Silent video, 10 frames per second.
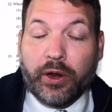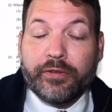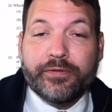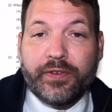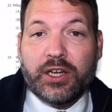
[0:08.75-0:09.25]
we are
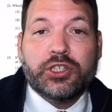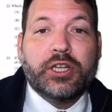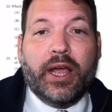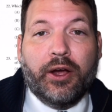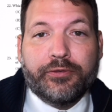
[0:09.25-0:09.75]

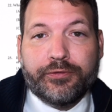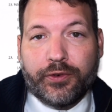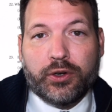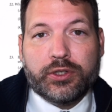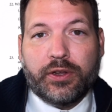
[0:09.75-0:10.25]
finishing our
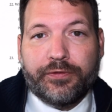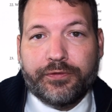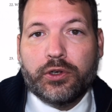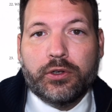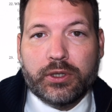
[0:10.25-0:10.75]
first
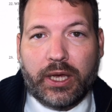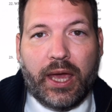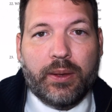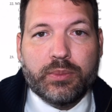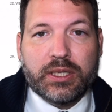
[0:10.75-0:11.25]
full
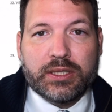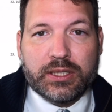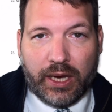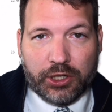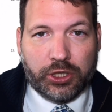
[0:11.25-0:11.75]
games
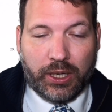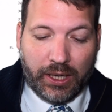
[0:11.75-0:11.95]
section.